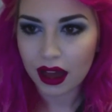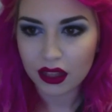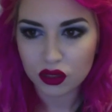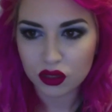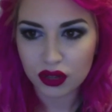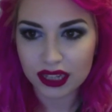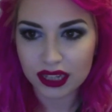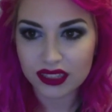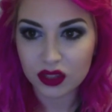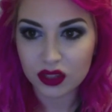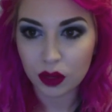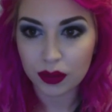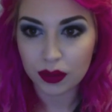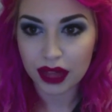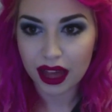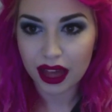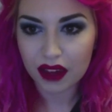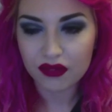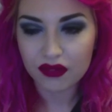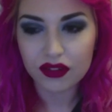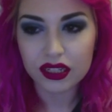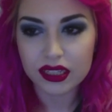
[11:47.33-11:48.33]
I dress up
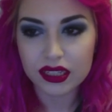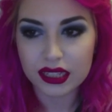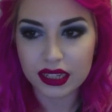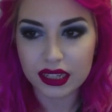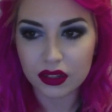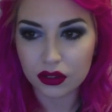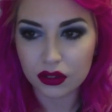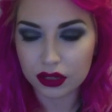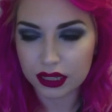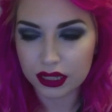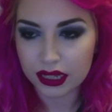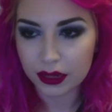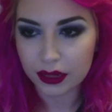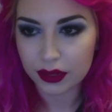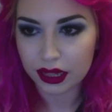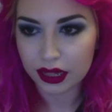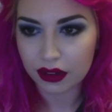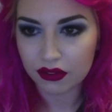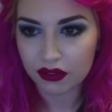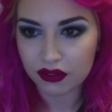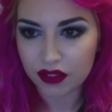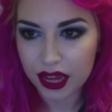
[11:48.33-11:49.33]
every single year
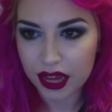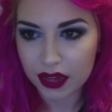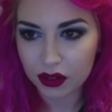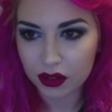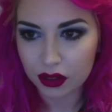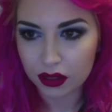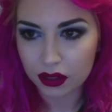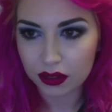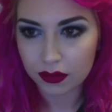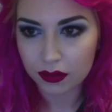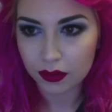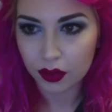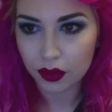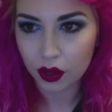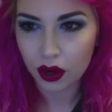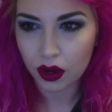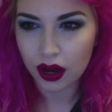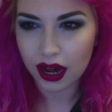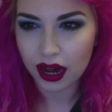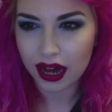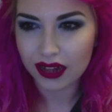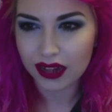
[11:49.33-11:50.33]
without fail,
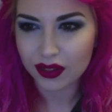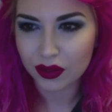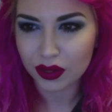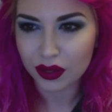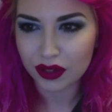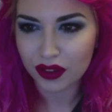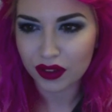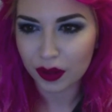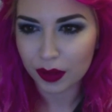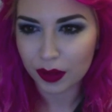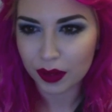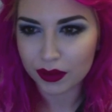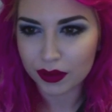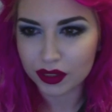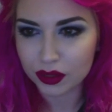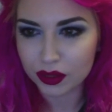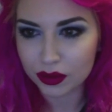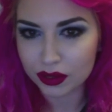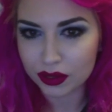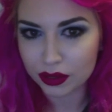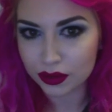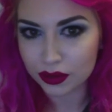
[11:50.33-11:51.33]
but I don't know if I'll be able to
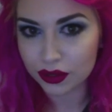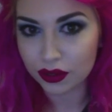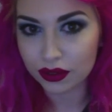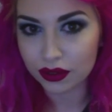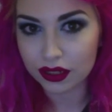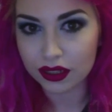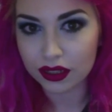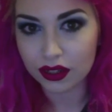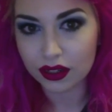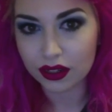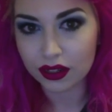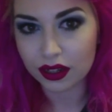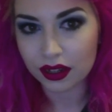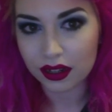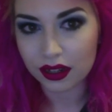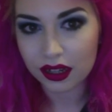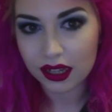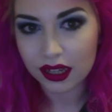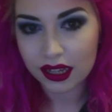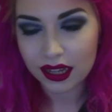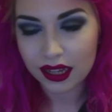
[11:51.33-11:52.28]
do a tutorial or not.